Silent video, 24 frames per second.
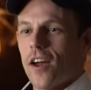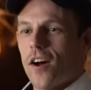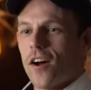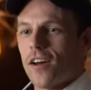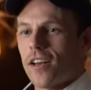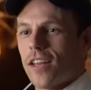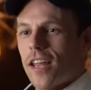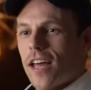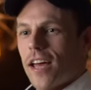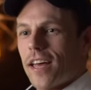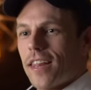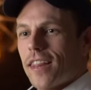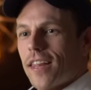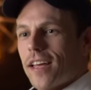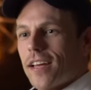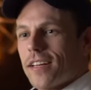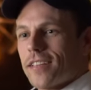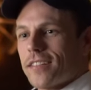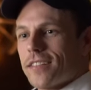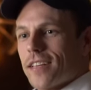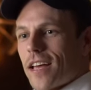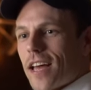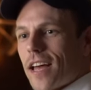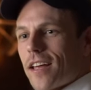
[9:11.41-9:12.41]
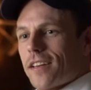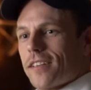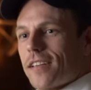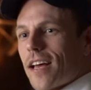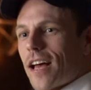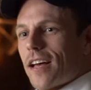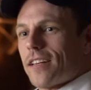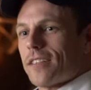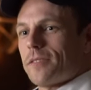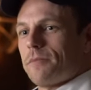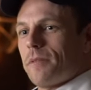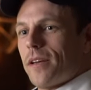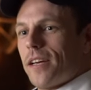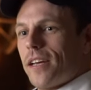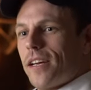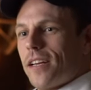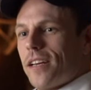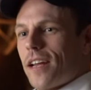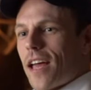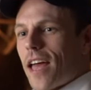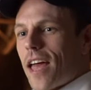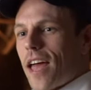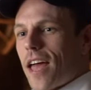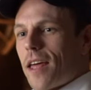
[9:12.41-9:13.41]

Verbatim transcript: yawed like this at top speed,